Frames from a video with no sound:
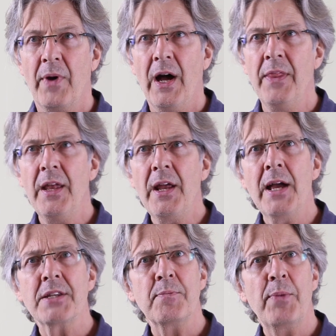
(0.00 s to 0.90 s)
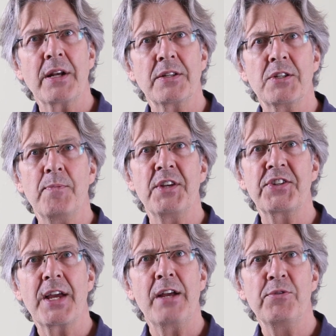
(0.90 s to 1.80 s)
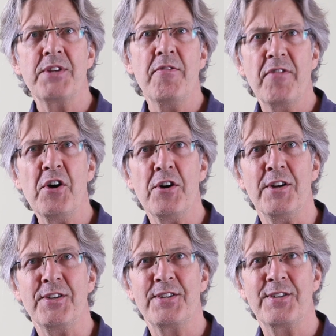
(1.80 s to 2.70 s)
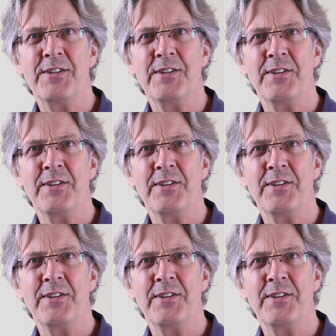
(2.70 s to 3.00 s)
and then I had to practice my scales in thirds.